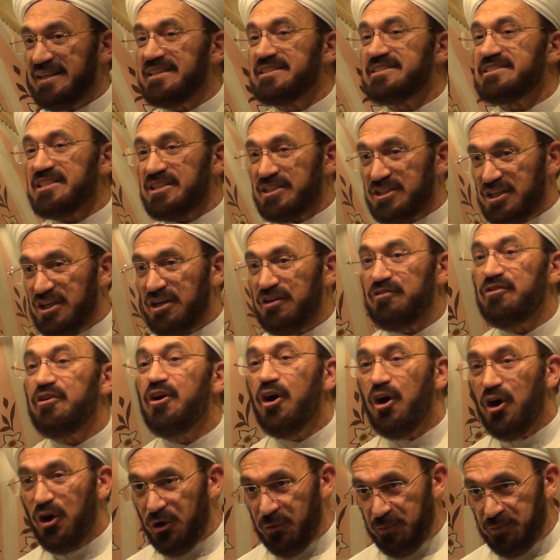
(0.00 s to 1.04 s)
instead of
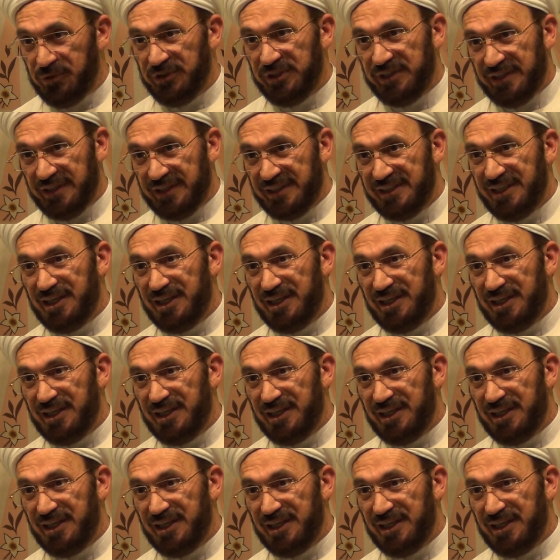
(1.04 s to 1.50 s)
hoping.